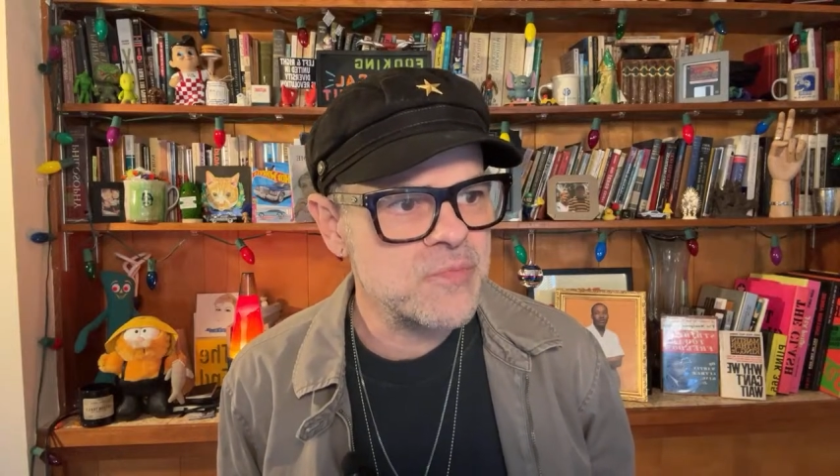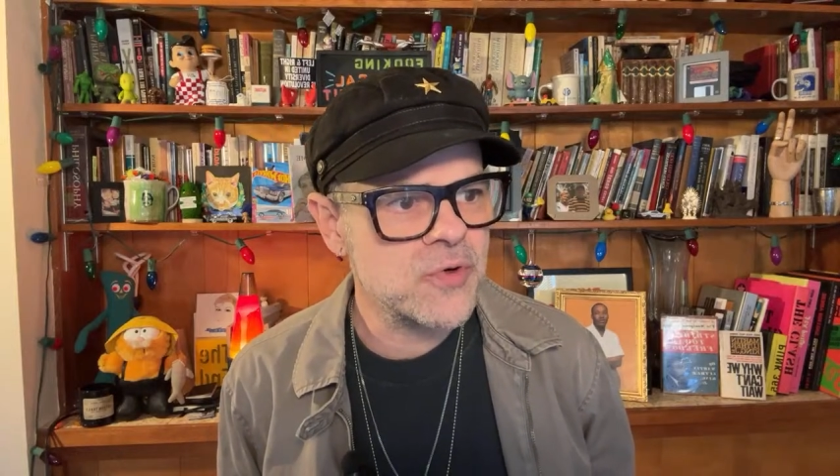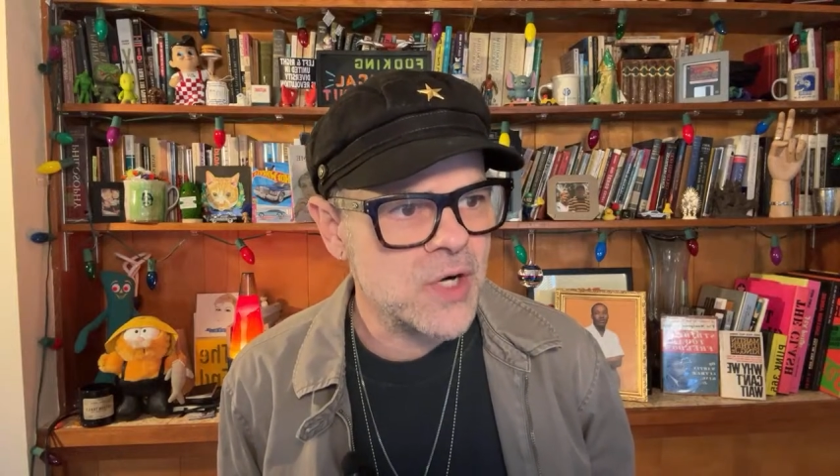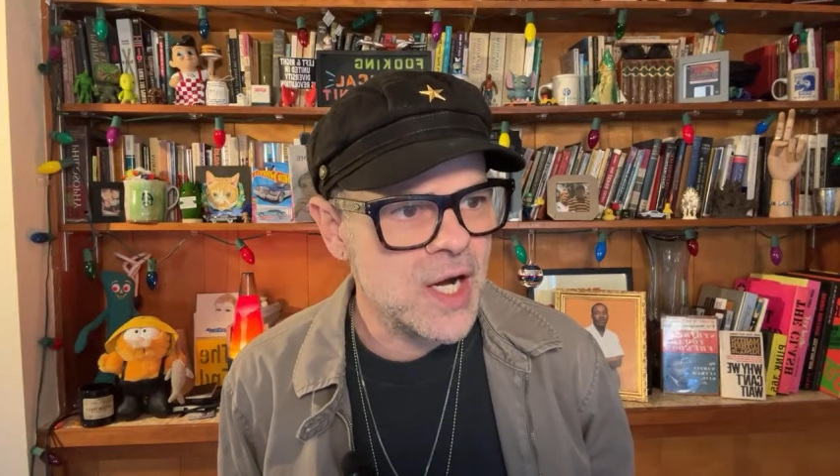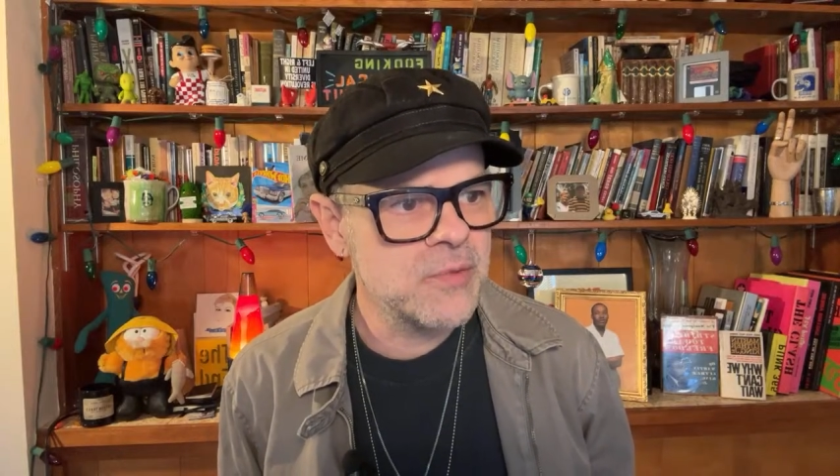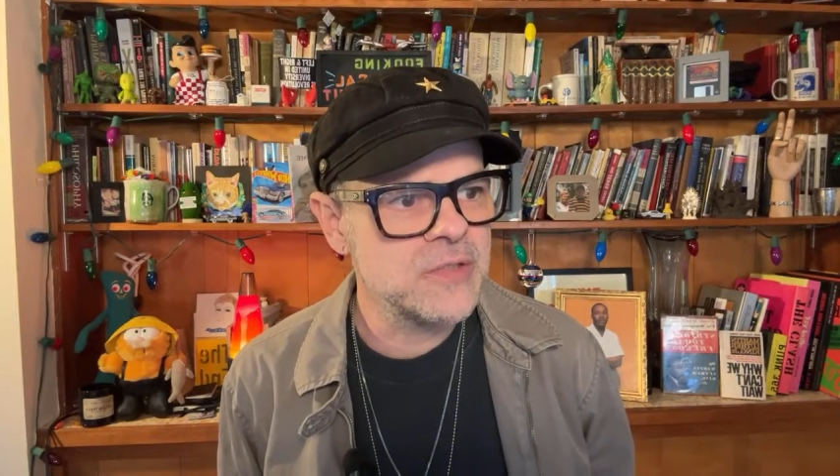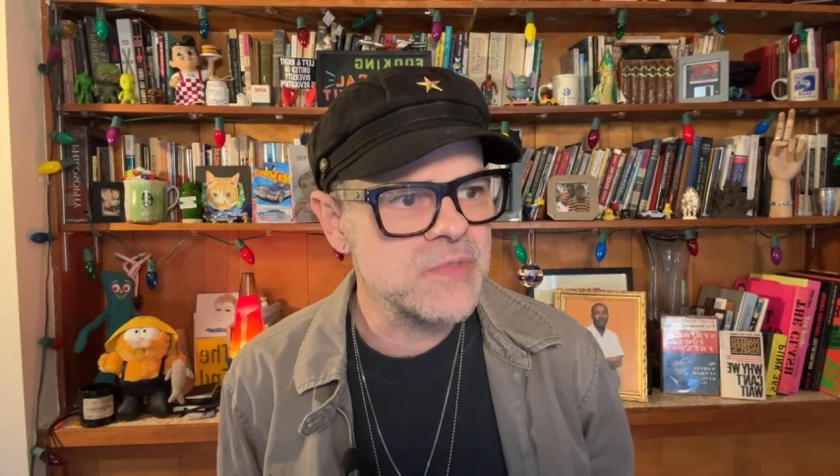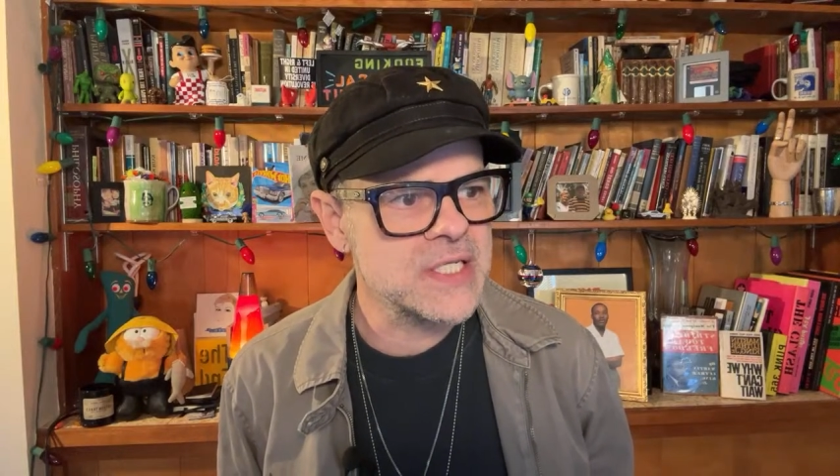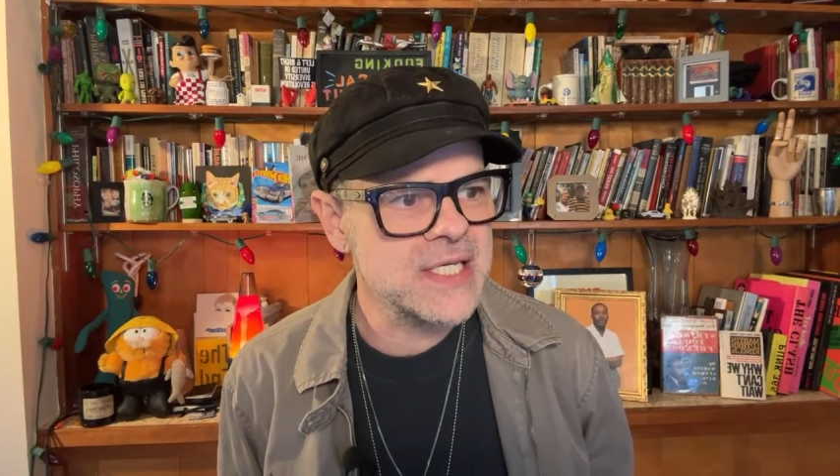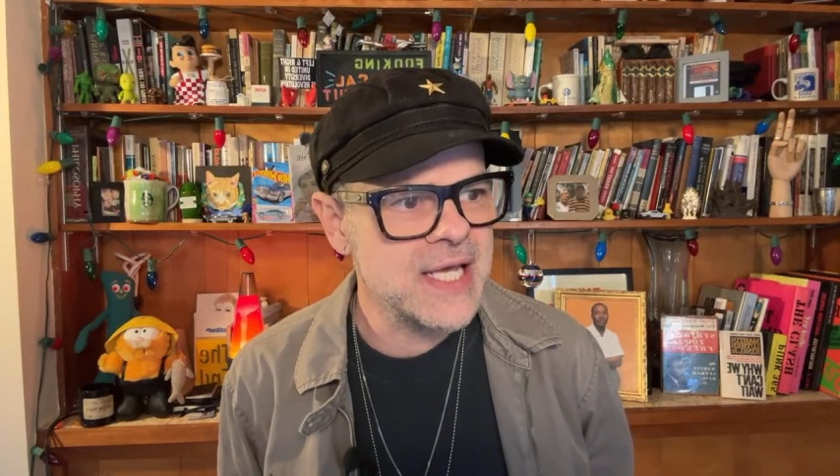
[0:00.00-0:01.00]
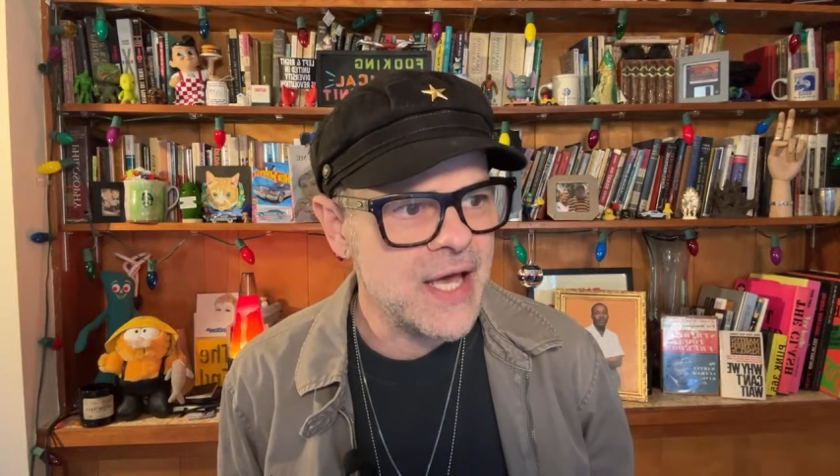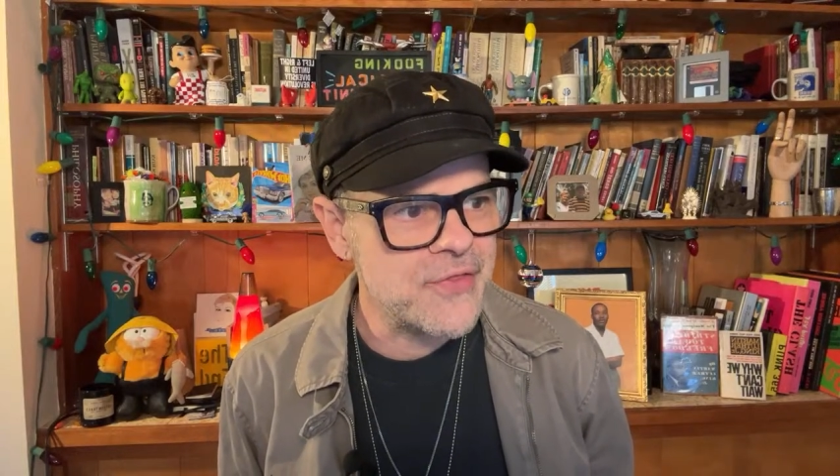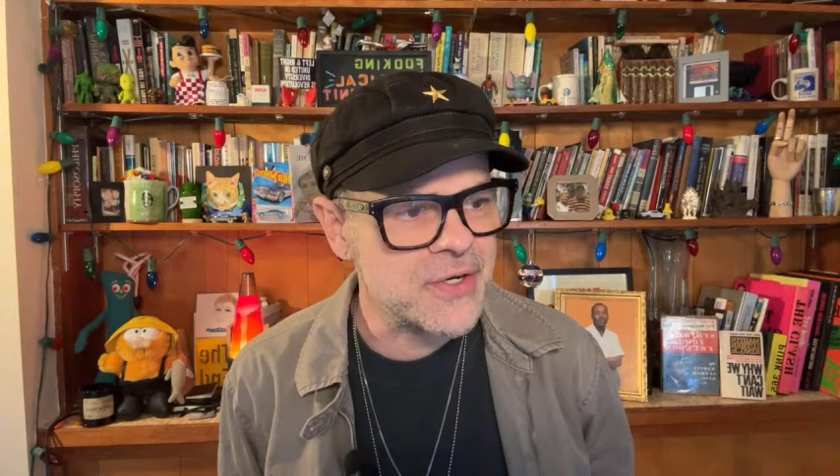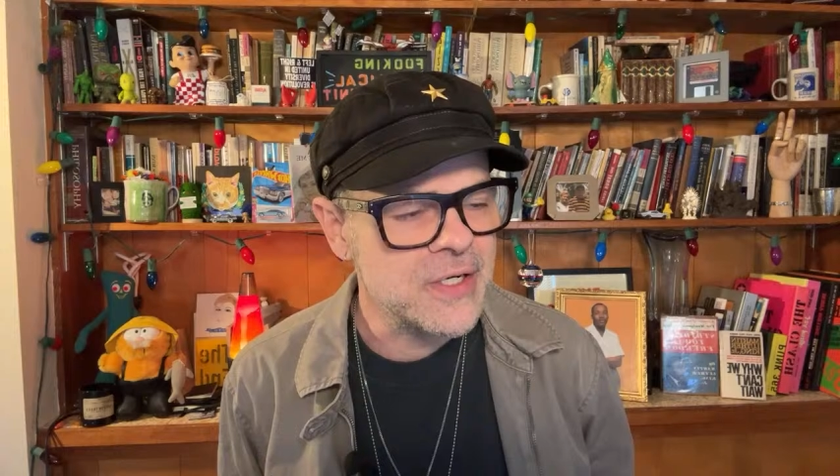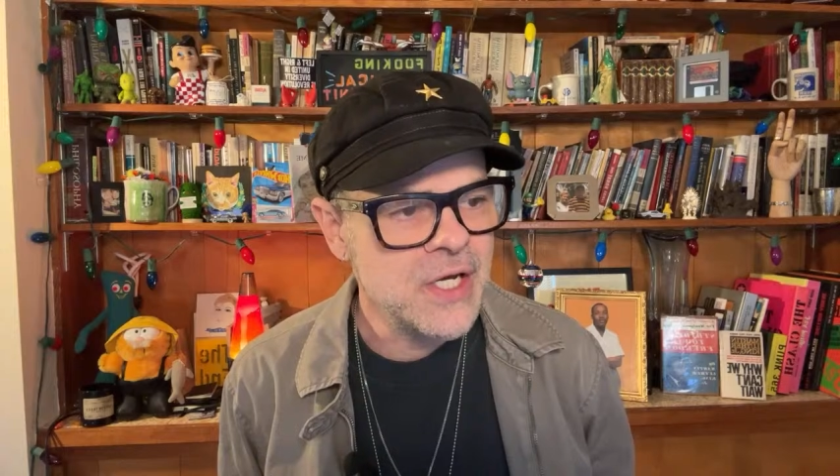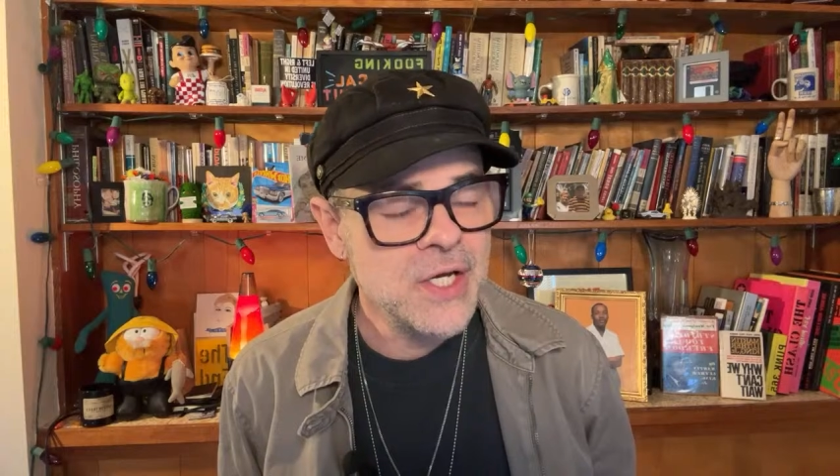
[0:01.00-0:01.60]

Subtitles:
problem together.